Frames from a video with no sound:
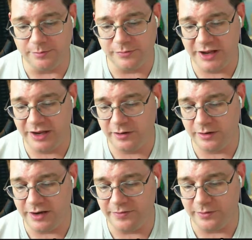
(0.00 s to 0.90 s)
we can
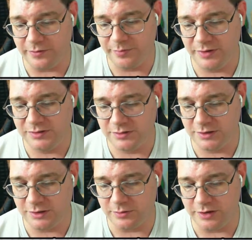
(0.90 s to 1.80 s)
evolve Pinsir. I
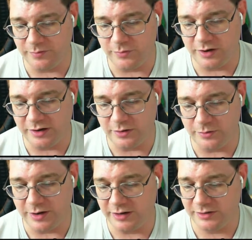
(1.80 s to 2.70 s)
don't even why, know
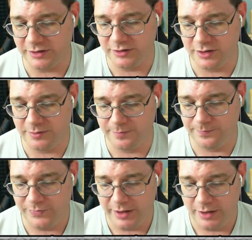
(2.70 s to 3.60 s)
why I clicked on him.
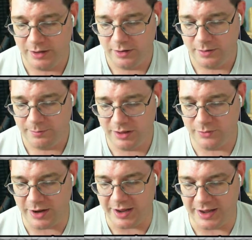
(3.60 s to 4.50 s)

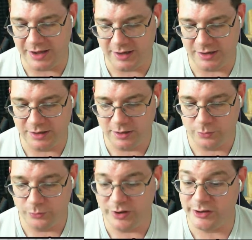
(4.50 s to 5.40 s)
Poliwag.
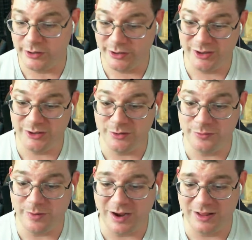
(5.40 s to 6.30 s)
We could do
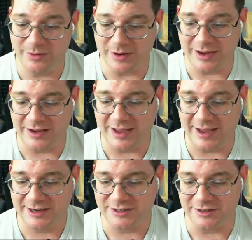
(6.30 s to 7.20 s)
Poliwag,
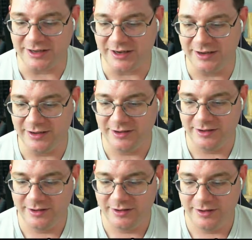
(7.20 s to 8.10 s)
actually.
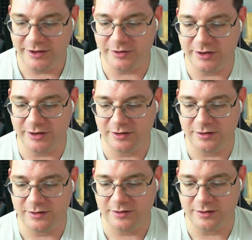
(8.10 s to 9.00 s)
You know what?
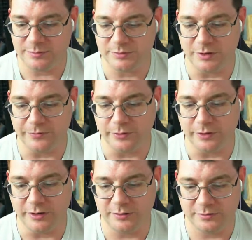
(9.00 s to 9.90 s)
I'm going to go for
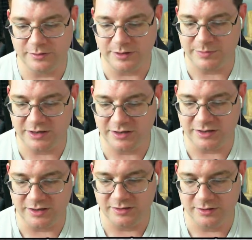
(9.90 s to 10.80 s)
it. I'm not going
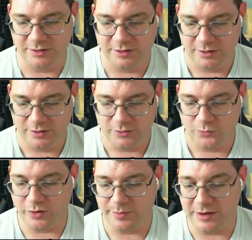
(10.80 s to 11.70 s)
to
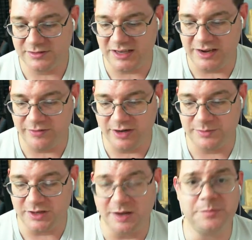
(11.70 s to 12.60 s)
worry about saving up
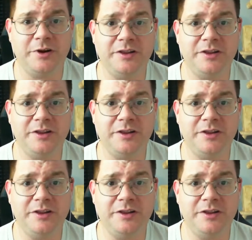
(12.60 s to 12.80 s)
to upgrade